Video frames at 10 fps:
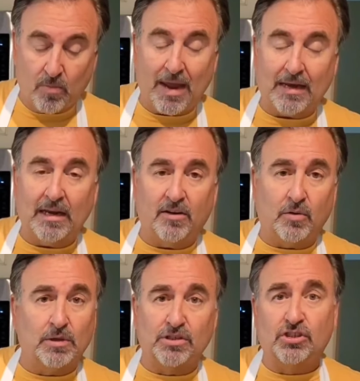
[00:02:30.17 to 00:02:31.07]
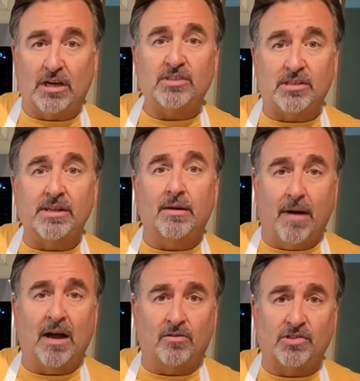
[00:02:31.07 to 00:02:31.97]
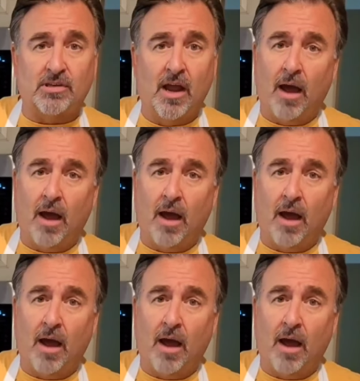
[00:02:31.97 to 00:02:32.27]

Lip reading: you may need to adjust the amounts.